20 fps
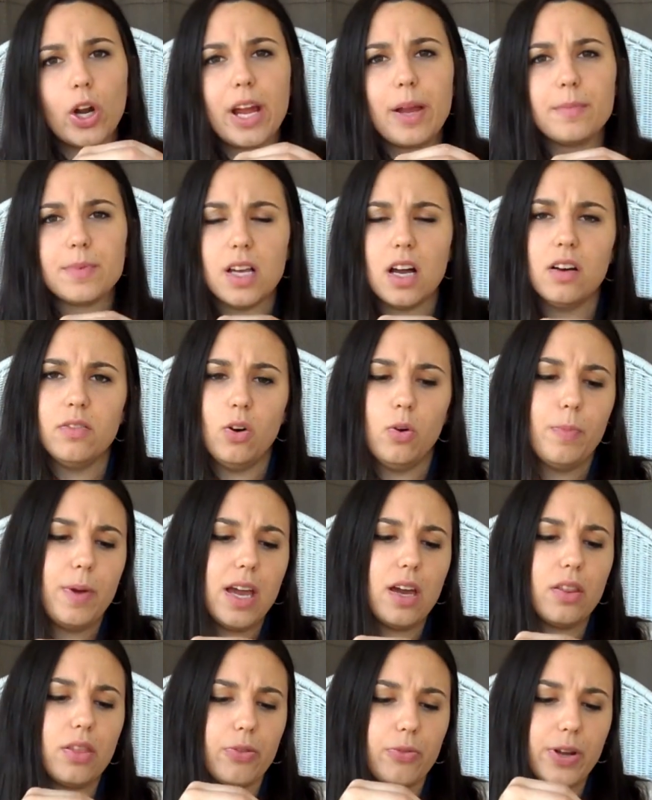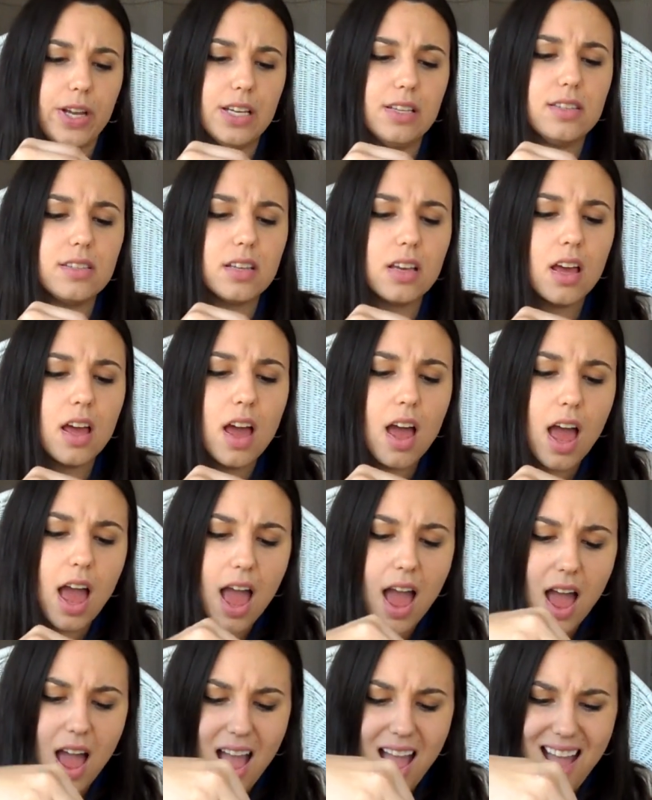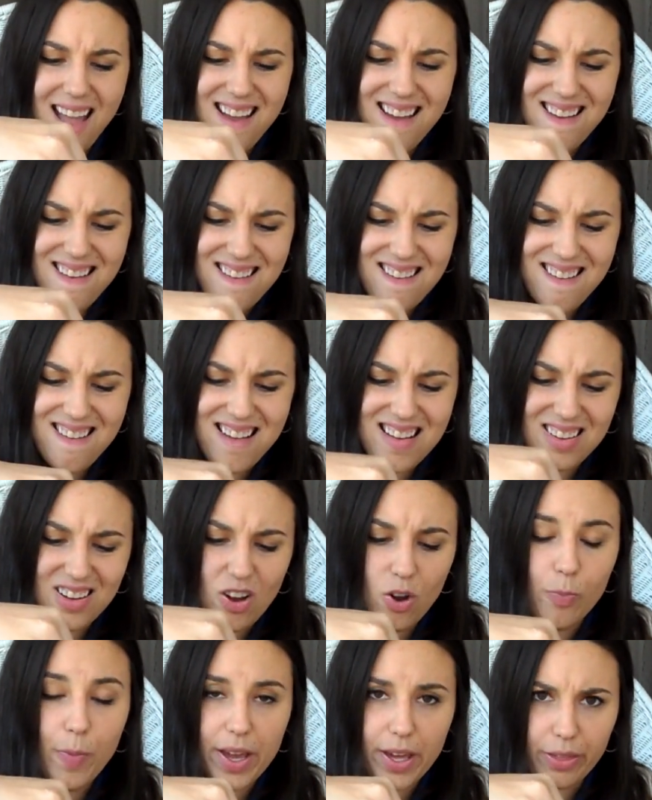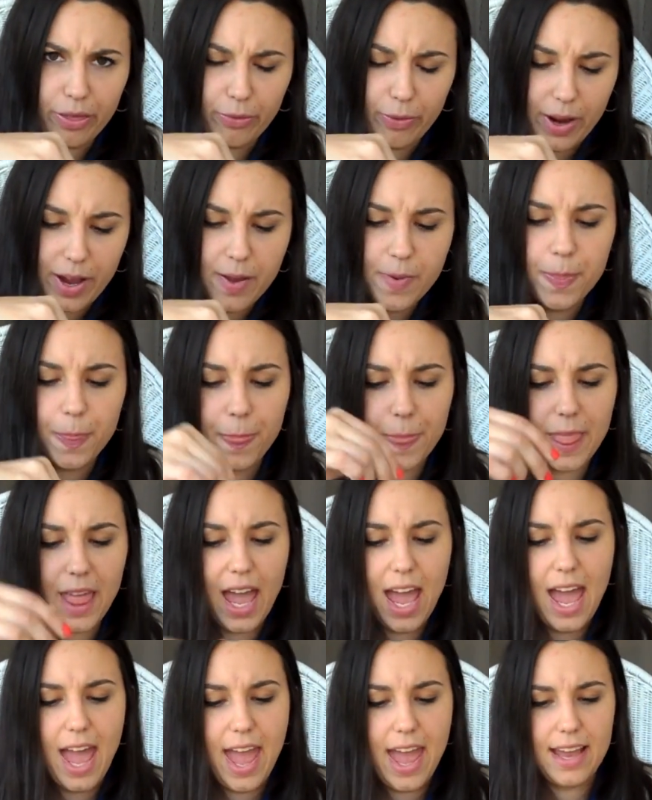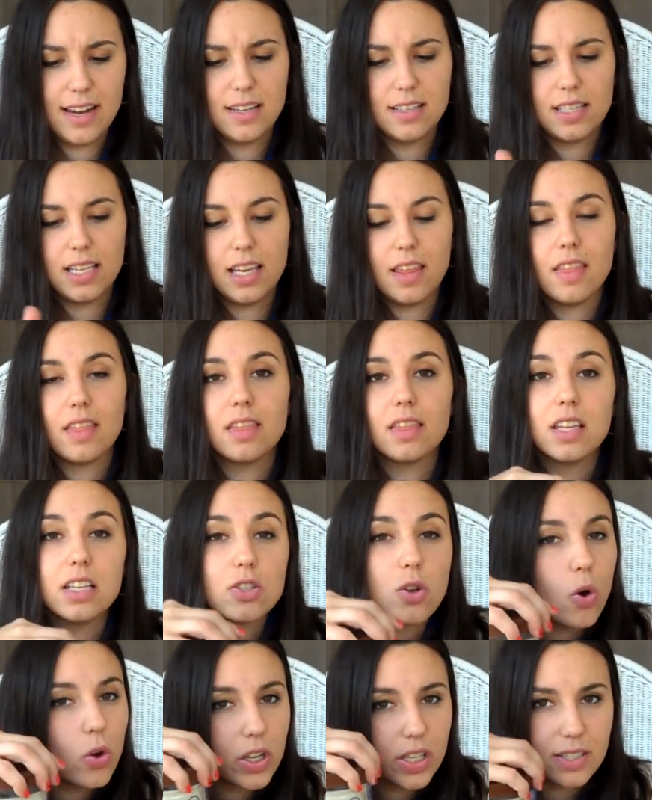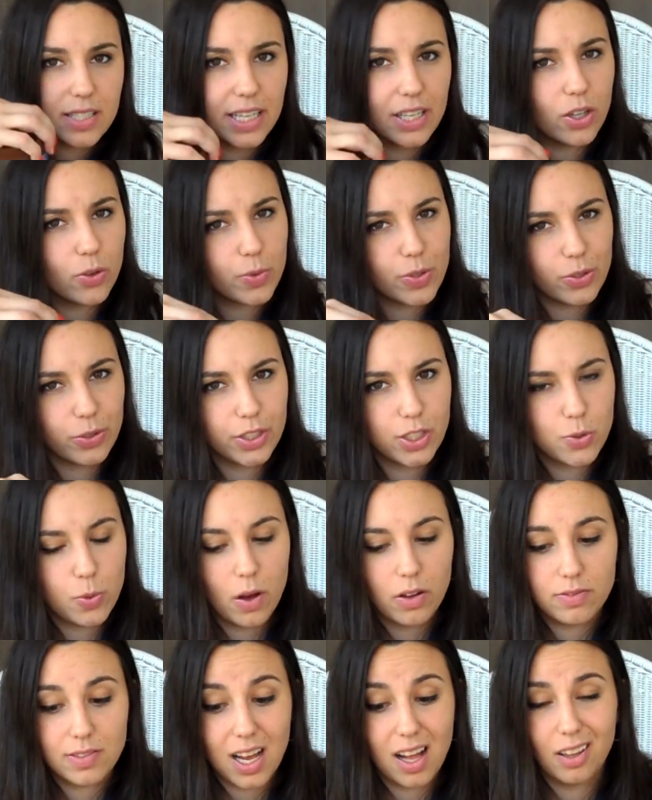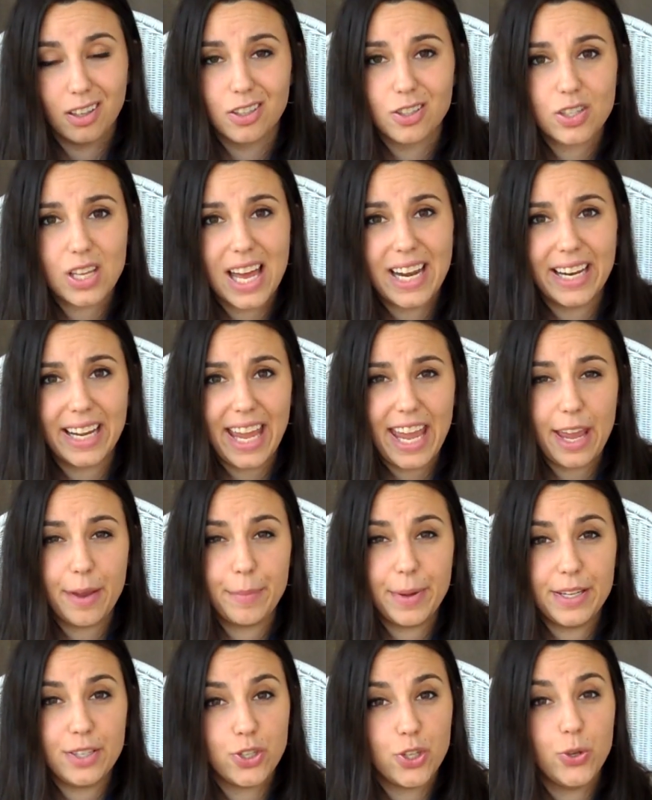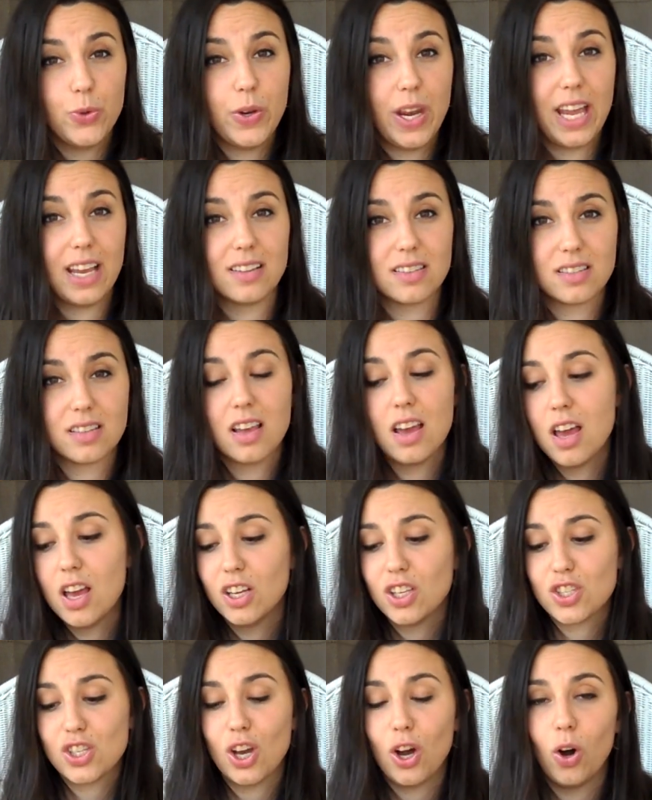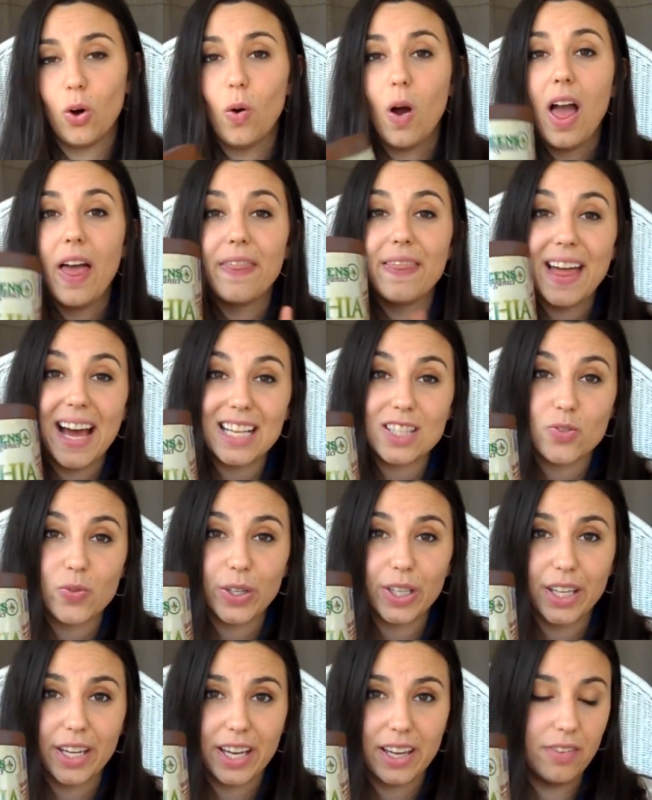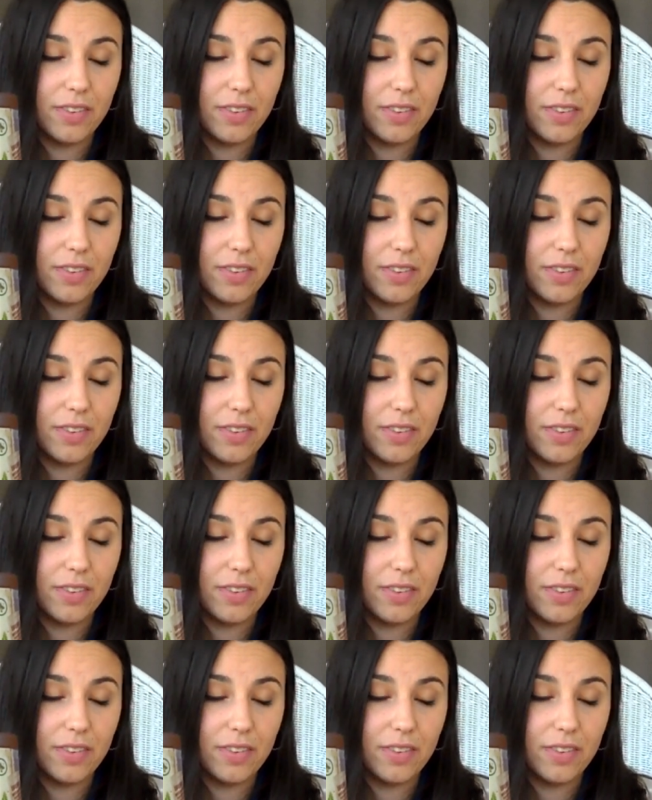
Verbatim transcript: grams of omega-3s, omega-3, and this whole container was only $12 and it came in two days. So that's really